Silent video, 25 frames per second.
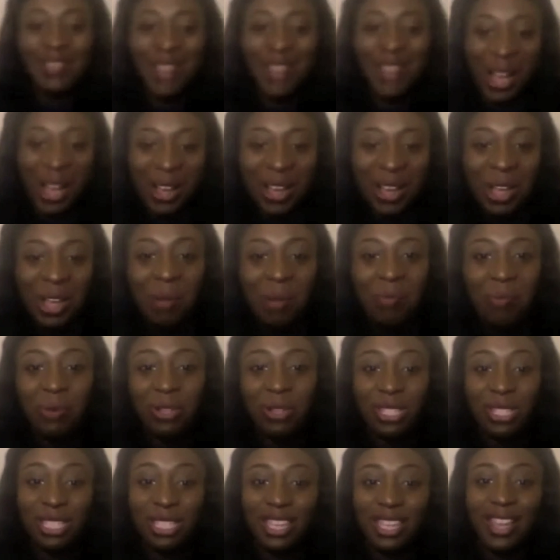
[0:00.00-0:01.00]
about
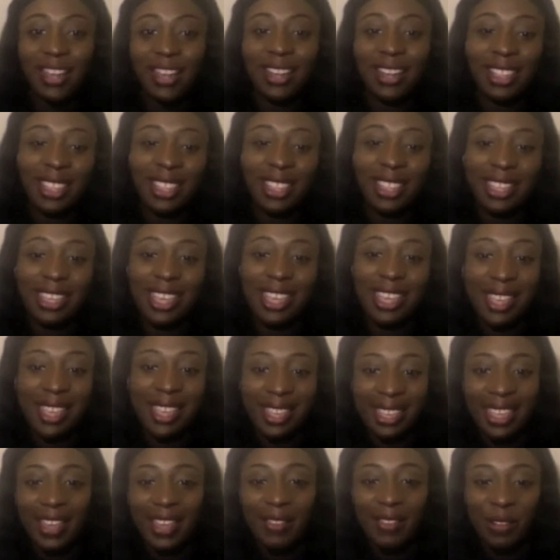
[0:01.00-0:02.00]
body count, I think,
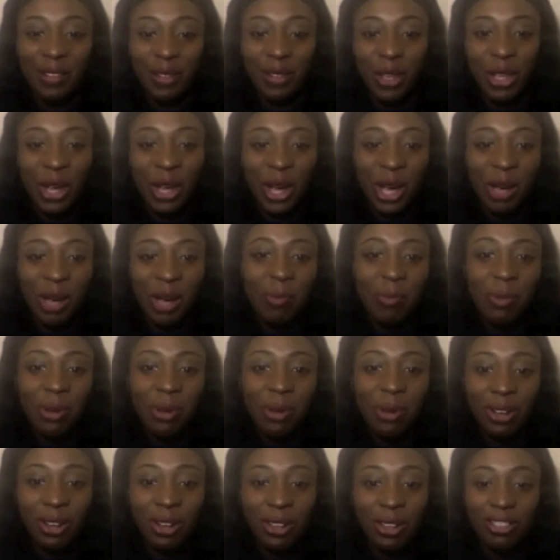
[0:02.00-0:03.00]
yeah, women are
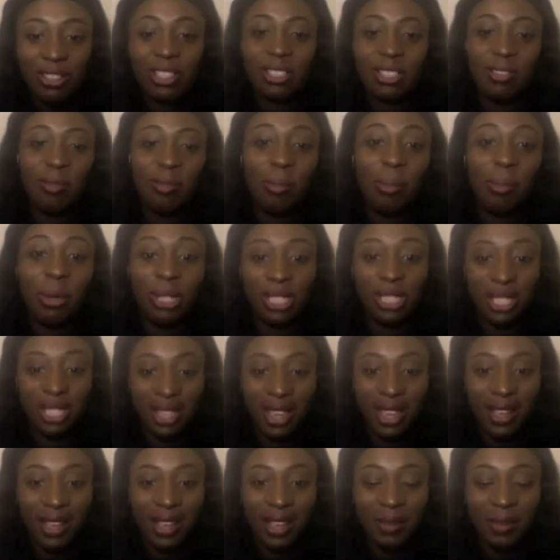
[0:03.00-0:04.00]
more conscious of body
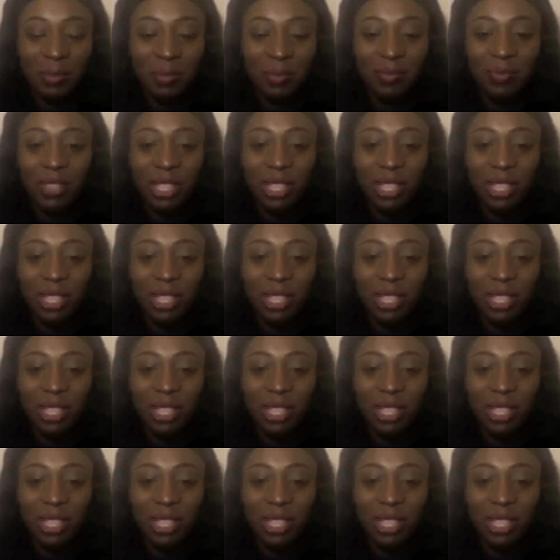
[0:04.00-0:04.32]
count,